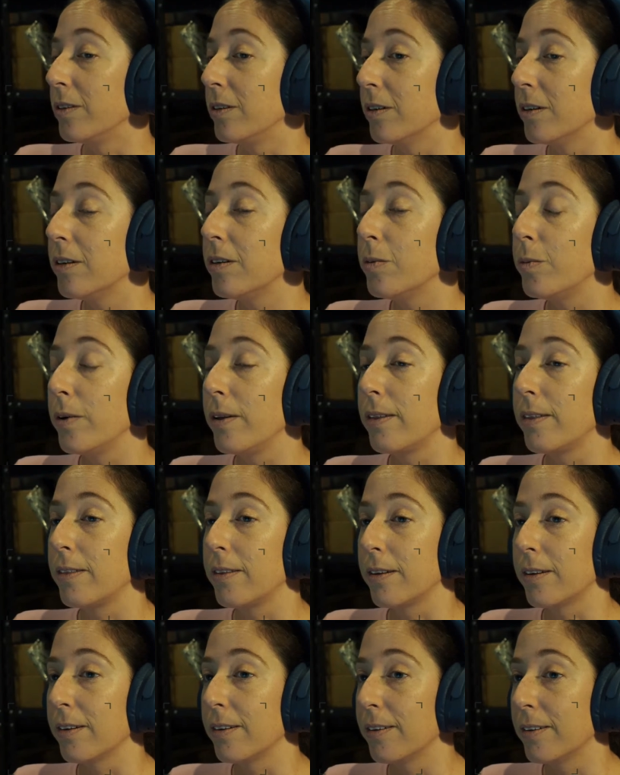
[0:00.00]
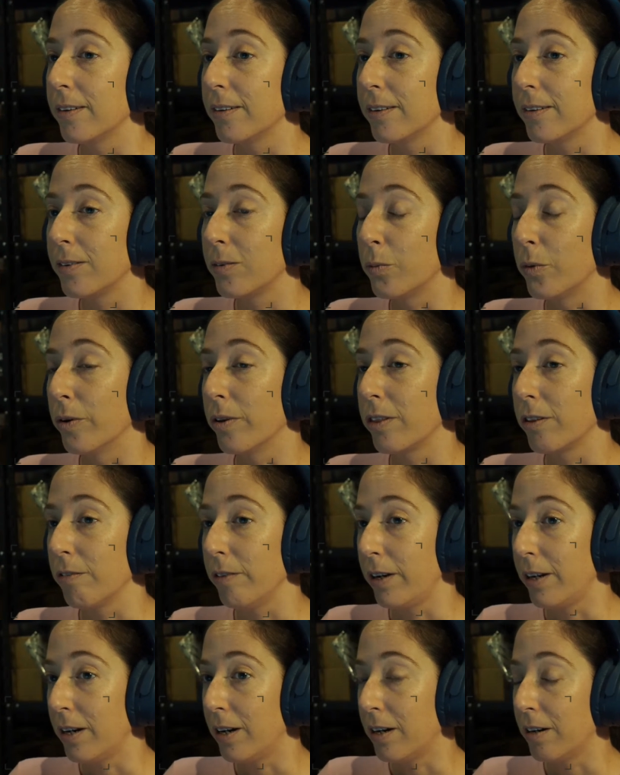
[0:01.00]
With
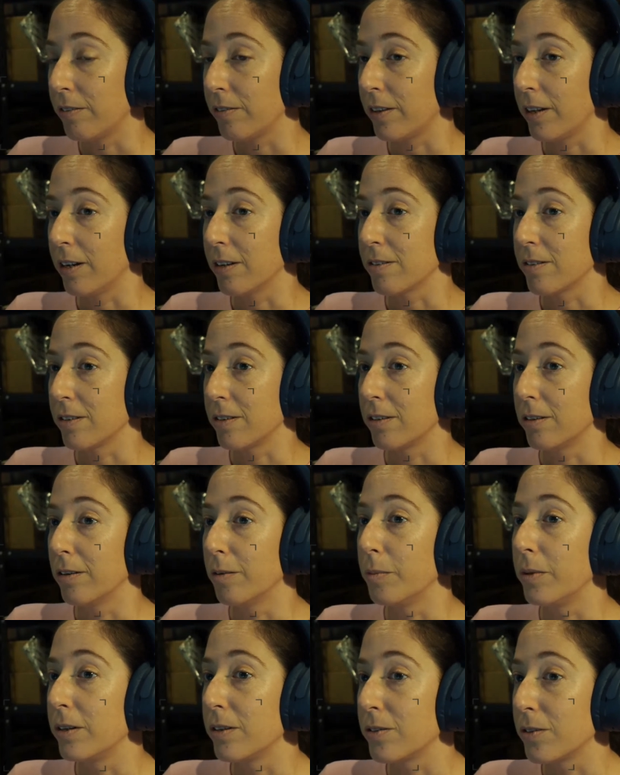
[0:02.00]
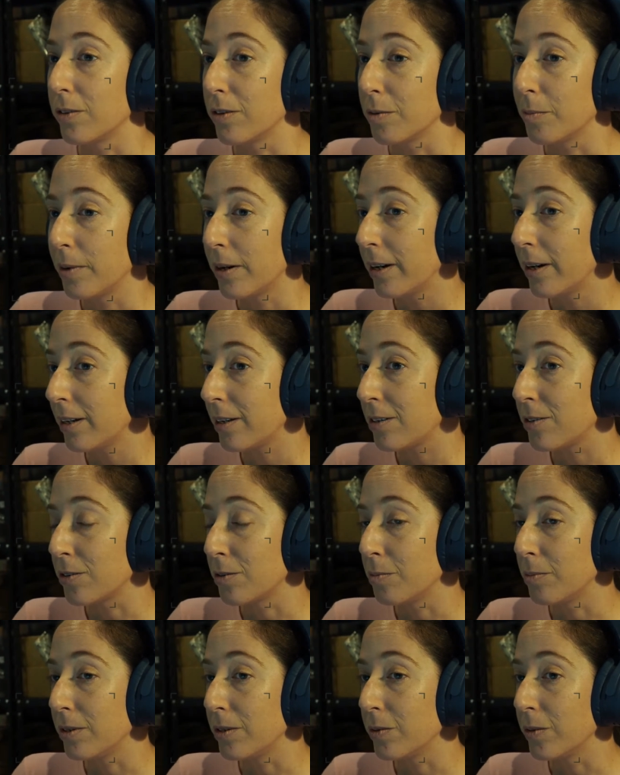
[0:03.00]
3,500 kilometers on the bike,
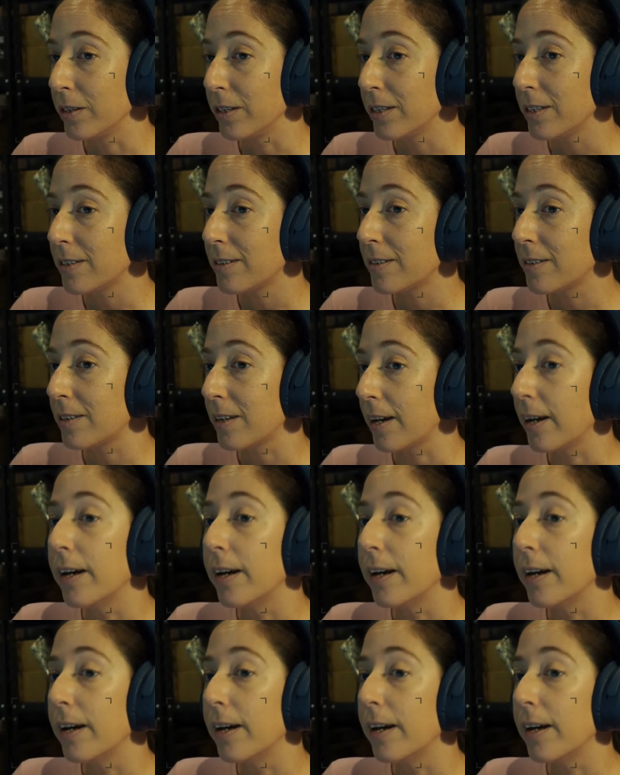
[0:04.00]
shouldn't be doing this.